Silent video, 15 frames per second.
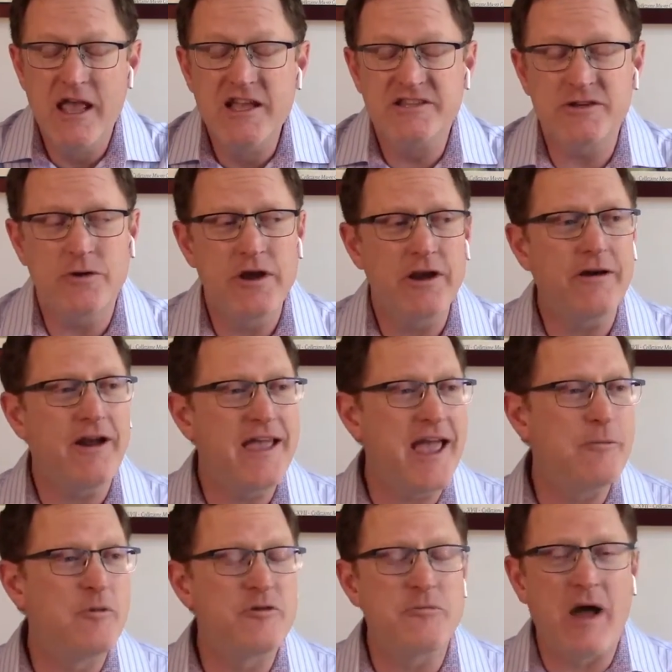So here I
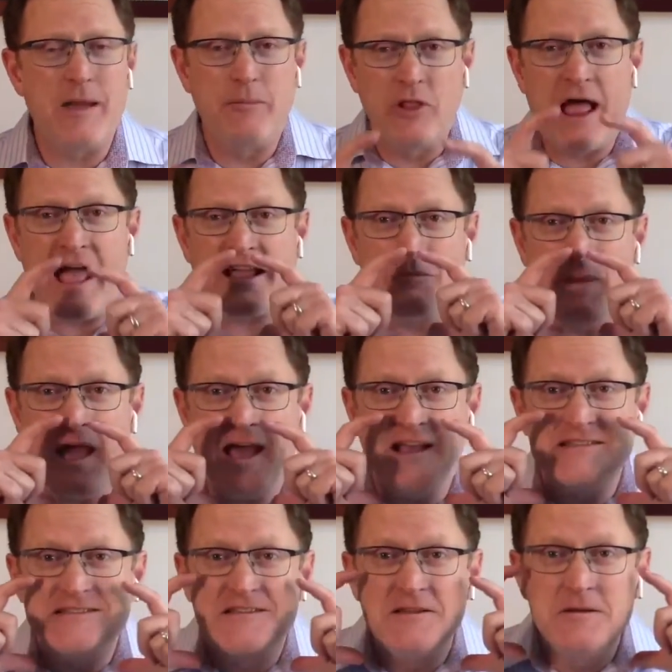am with my black
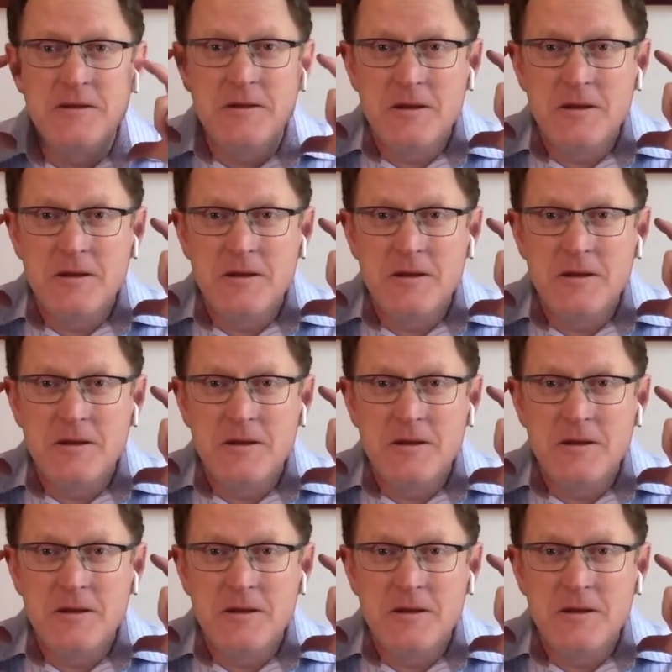mask,